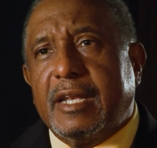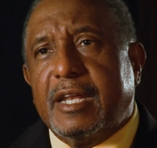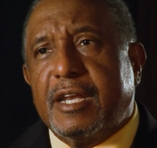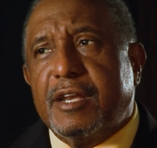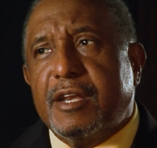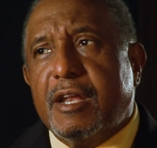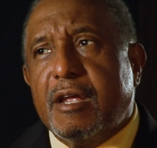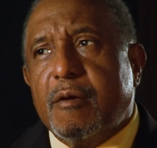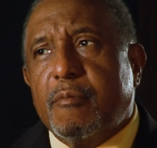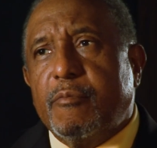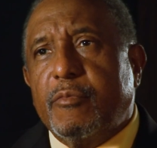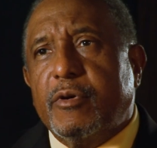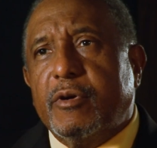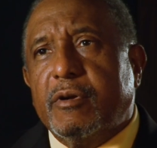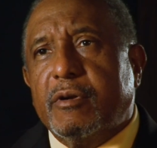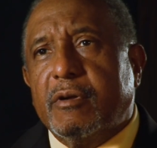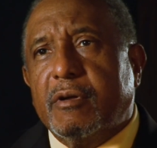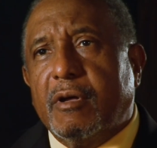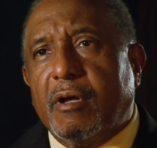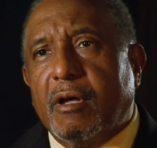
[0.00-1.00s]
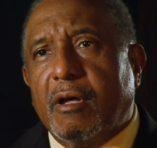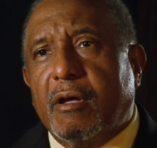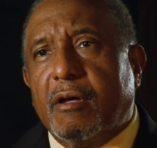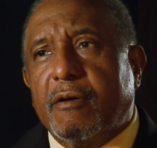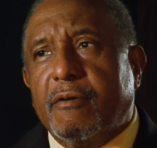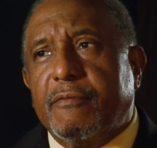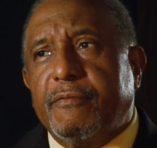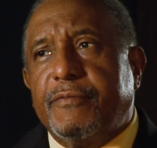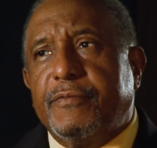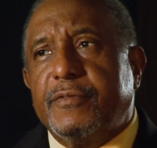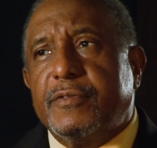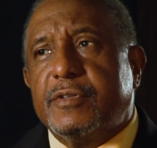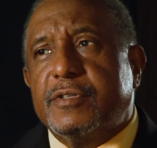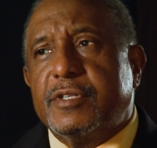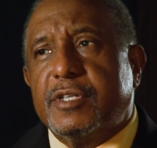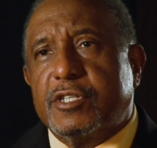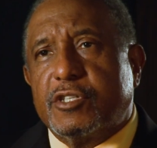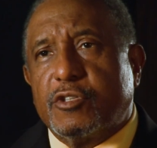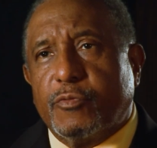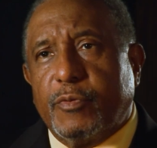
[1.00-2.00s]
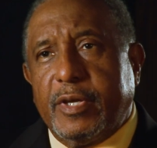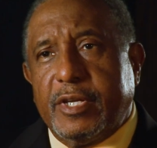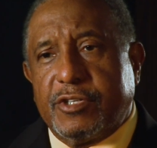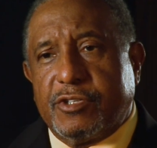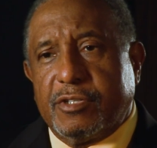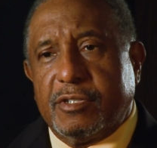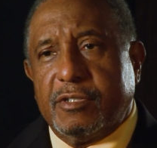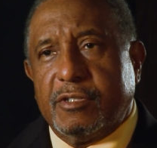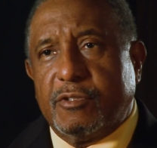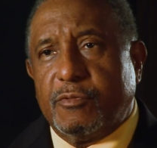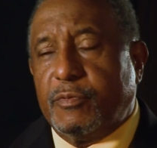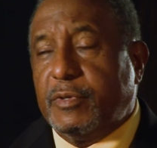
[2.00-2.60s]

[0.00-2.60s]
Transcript: a number of situations.